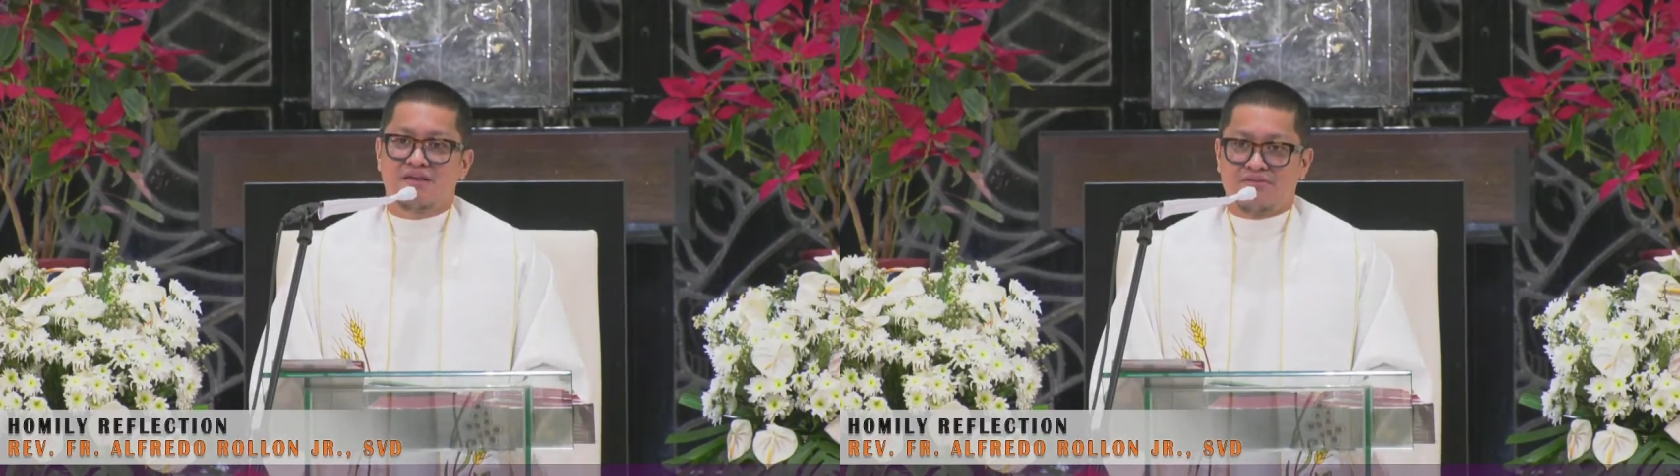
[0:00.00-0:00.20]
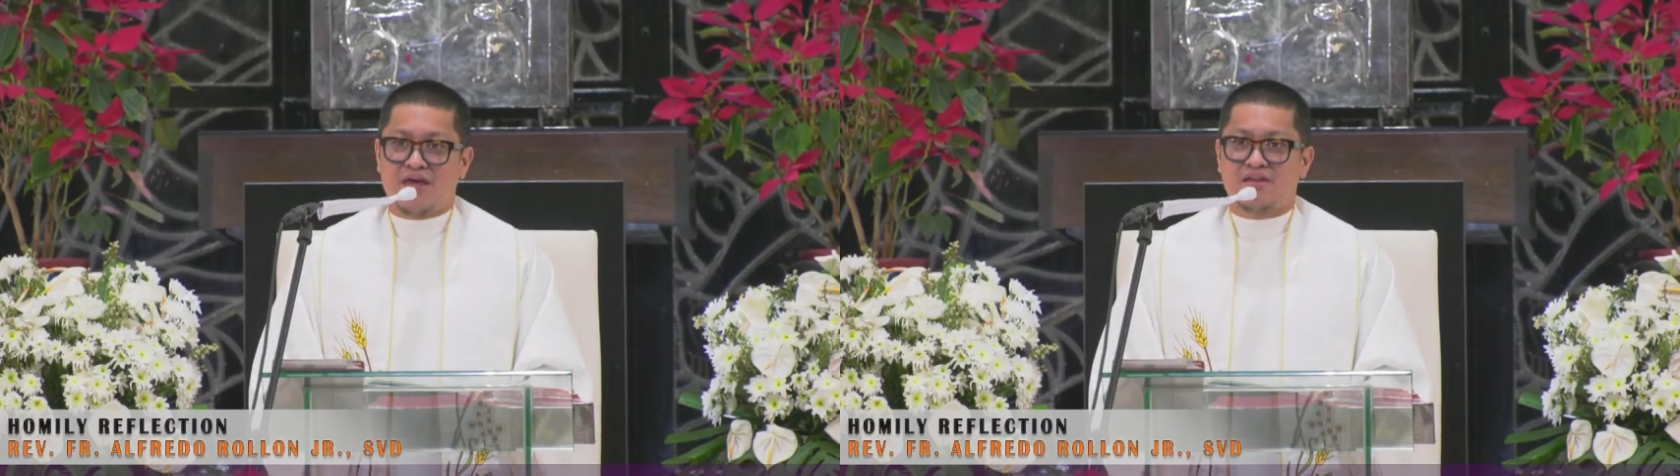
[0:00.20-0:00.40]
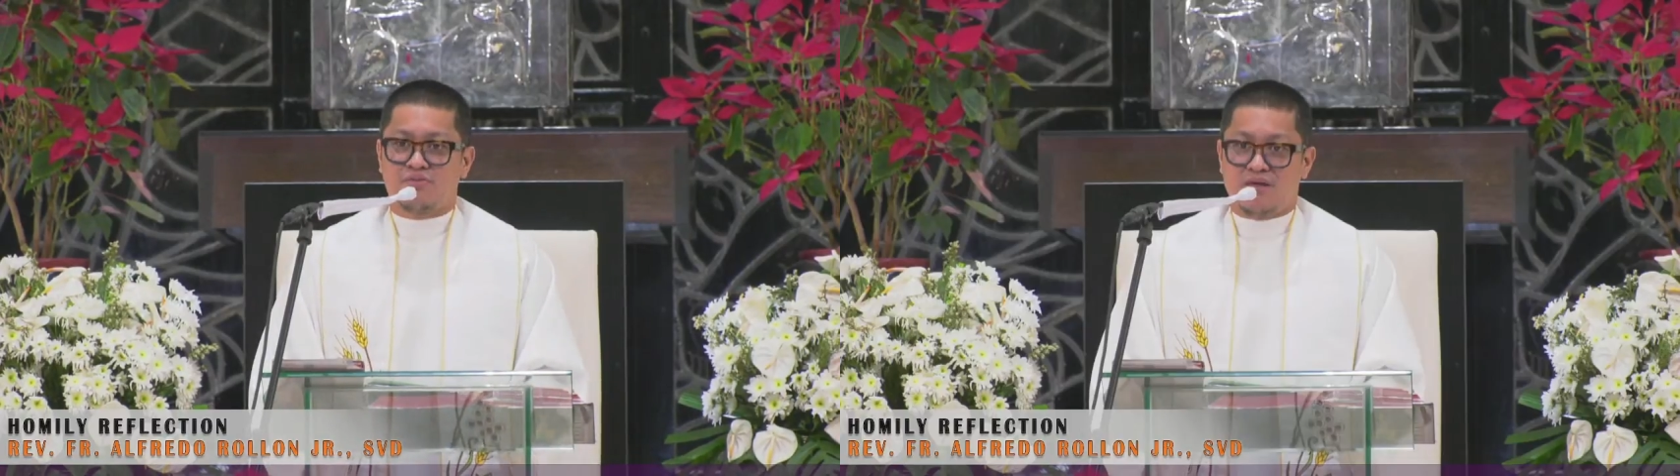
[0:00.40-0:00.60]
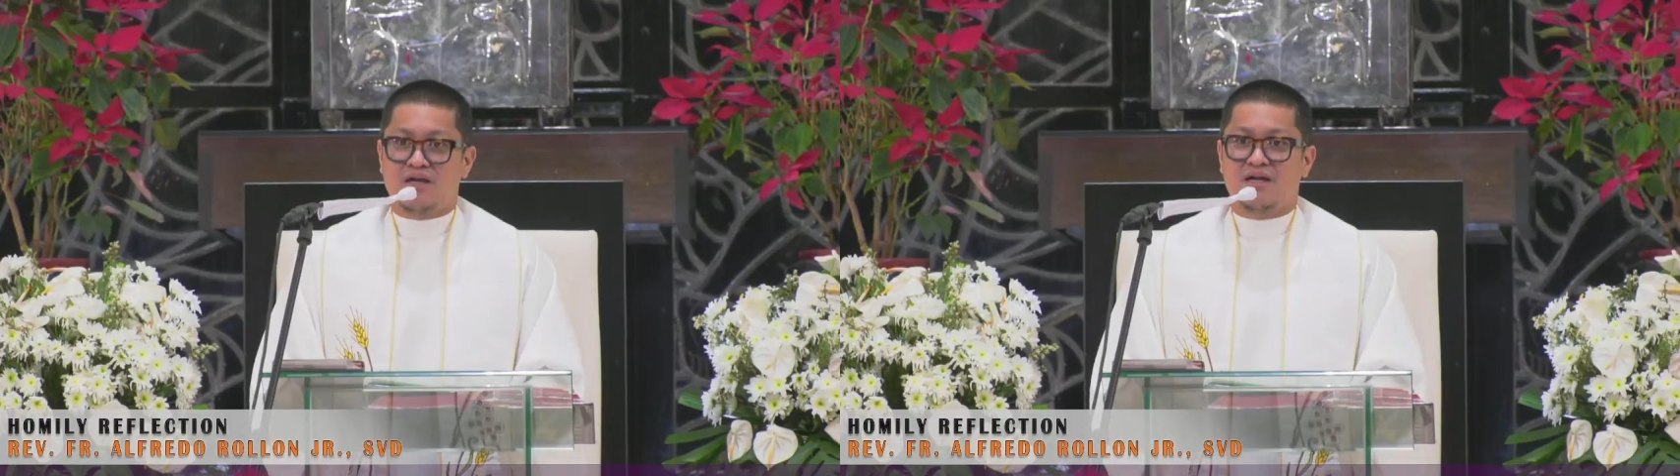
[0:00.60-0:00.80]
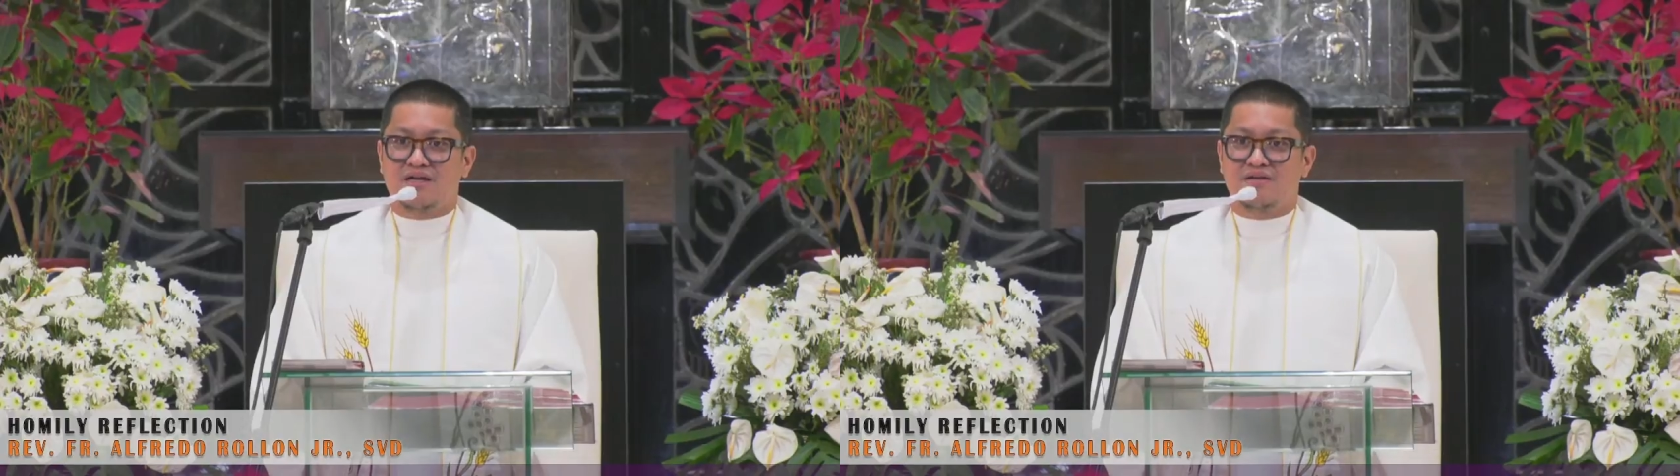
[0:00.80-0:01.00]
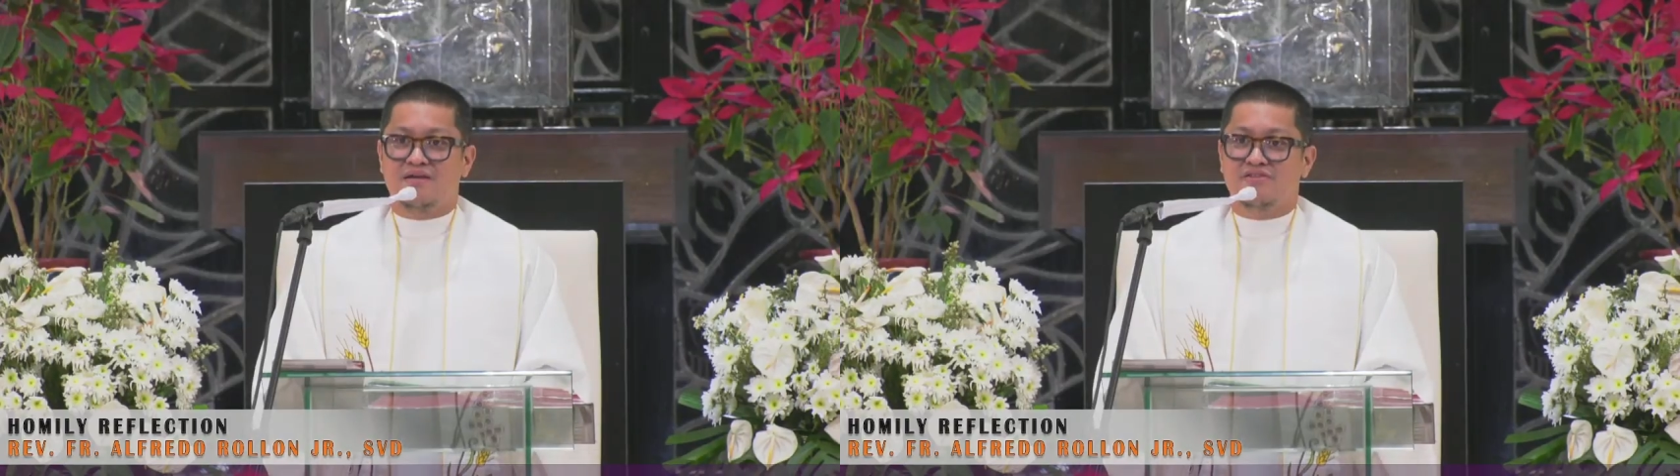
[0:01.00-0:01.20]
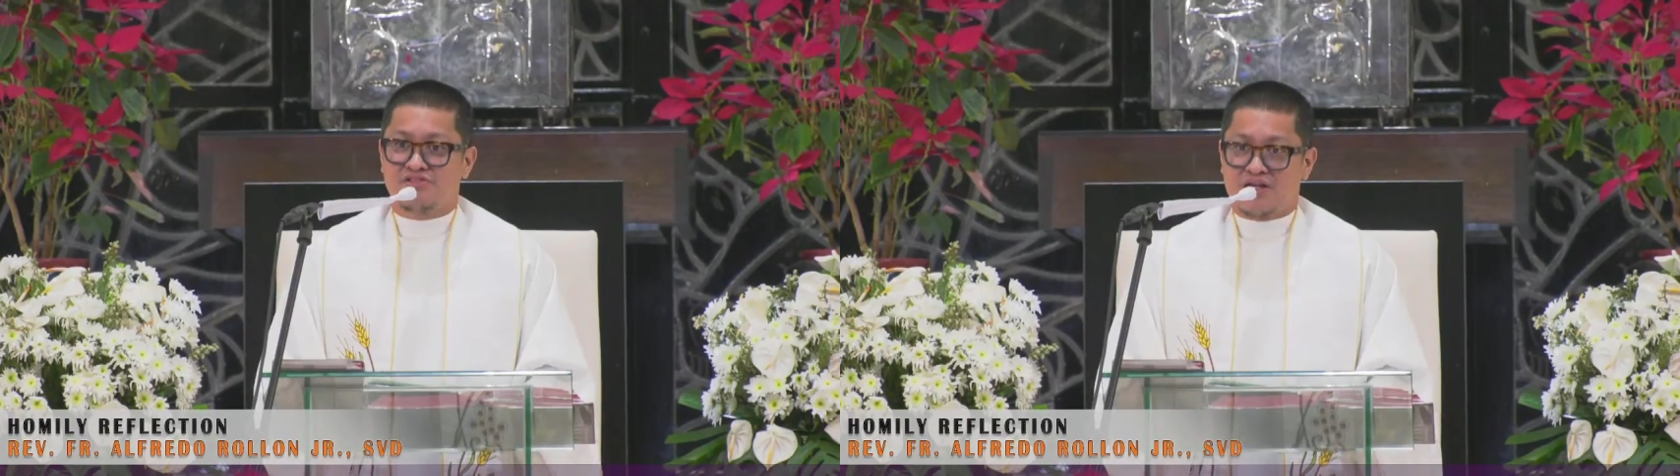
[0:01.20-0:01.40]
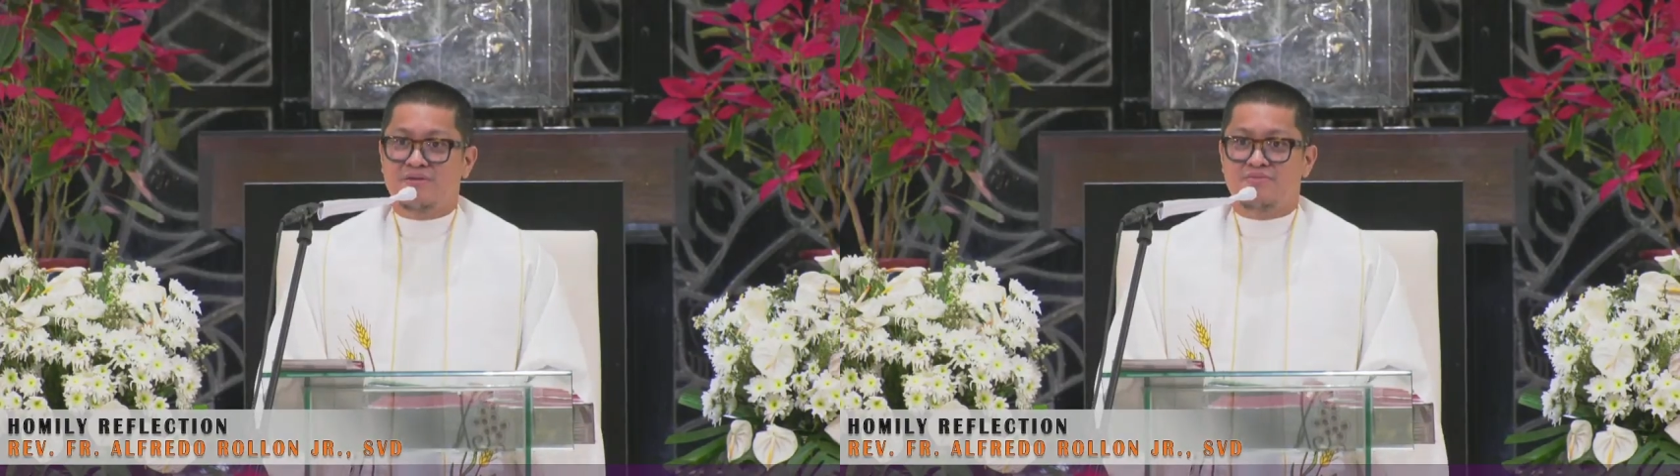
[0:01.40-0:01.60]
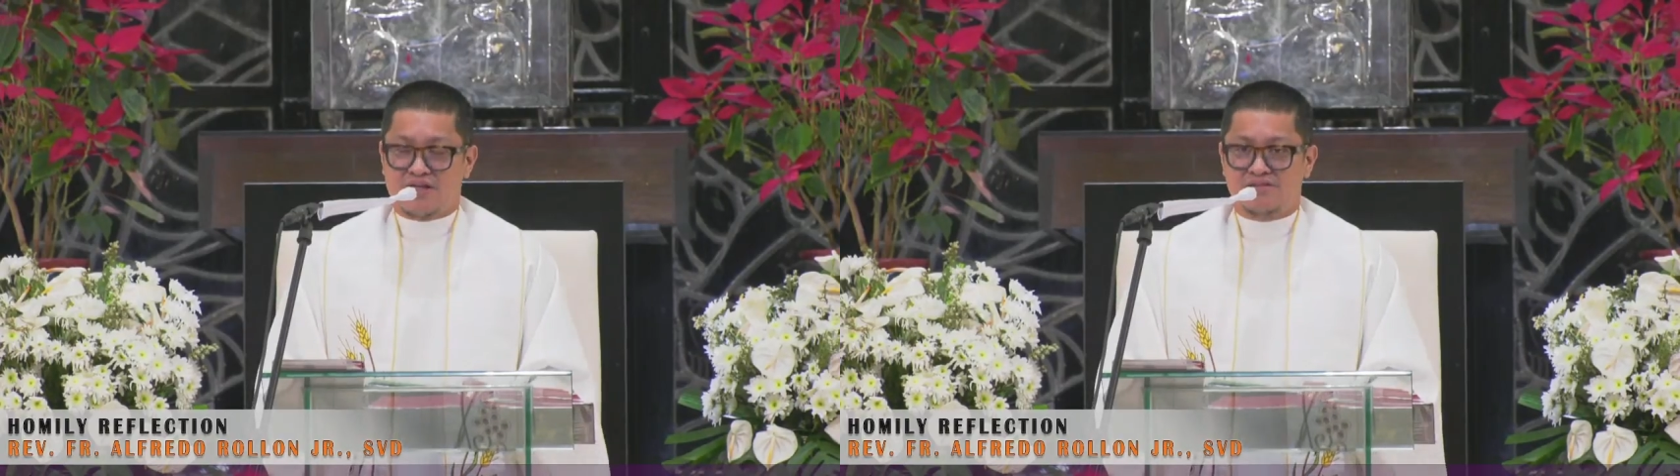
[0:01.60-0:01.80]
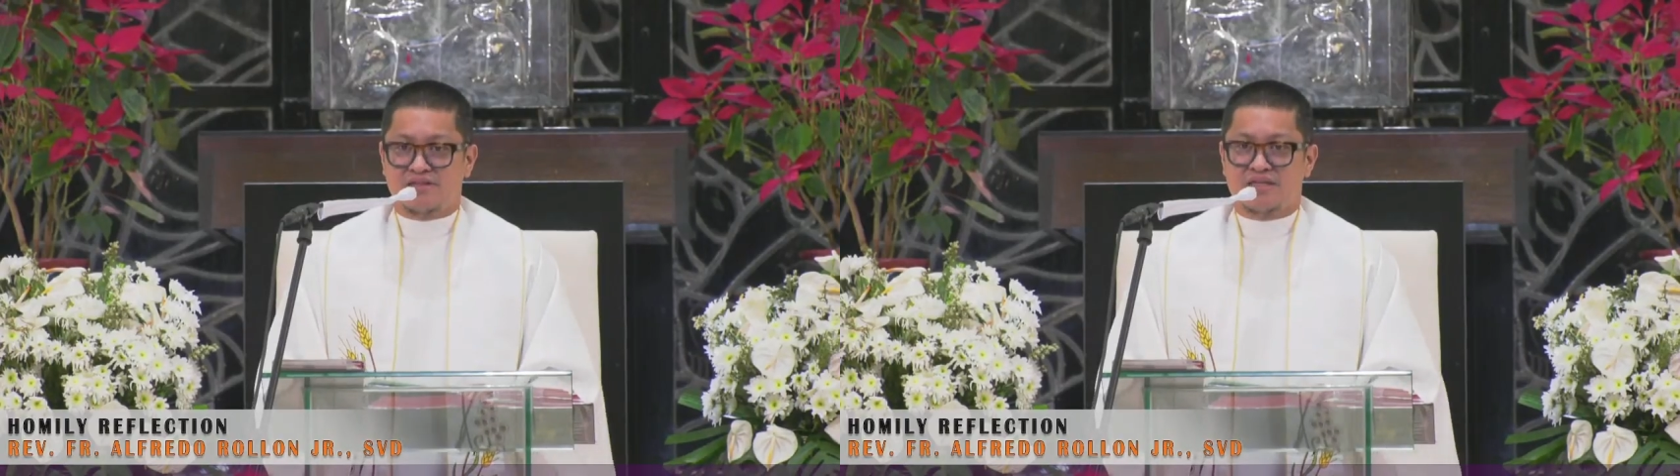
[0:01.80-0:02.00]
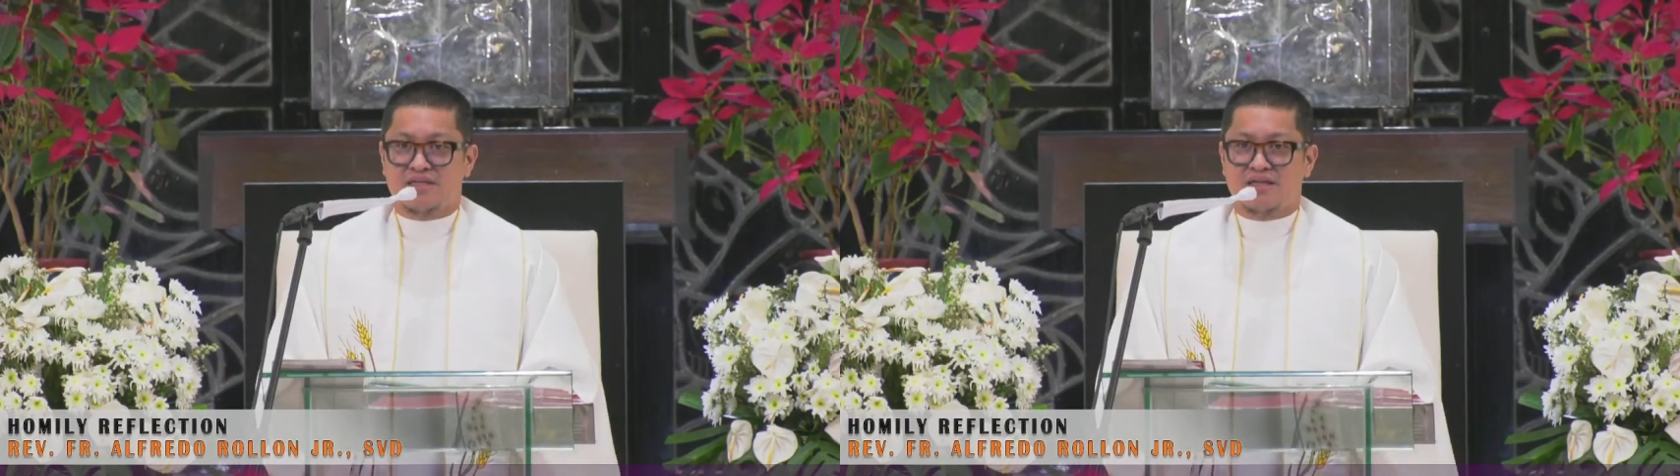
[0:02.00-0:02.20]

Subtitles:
that we are celebrating.